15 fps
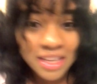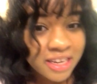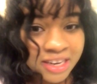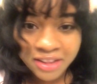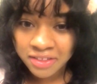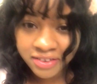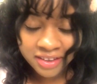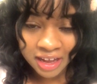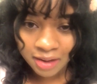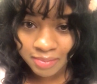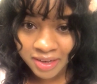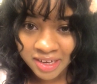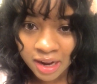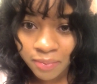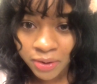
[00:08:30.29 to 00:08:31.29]
Another
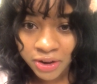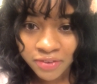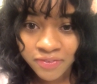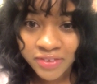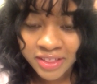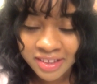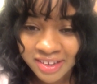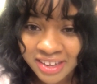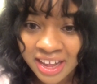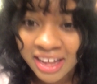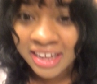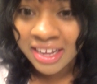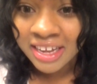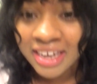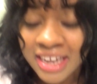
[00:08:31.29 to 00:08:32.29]
time is not working for this guy.
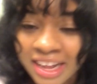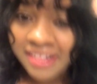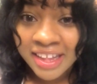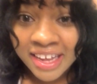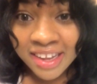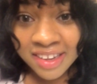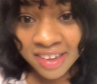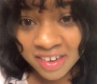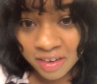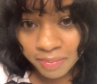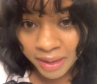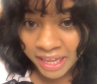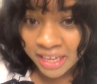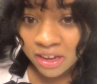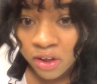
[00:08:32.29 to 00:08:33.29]
I think he's in
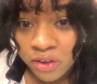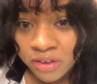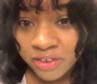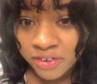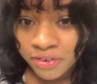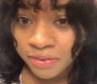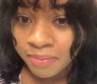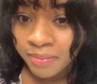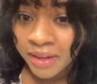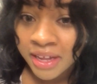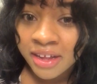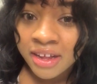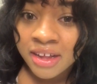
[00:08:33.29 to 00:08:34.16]
Japan long term.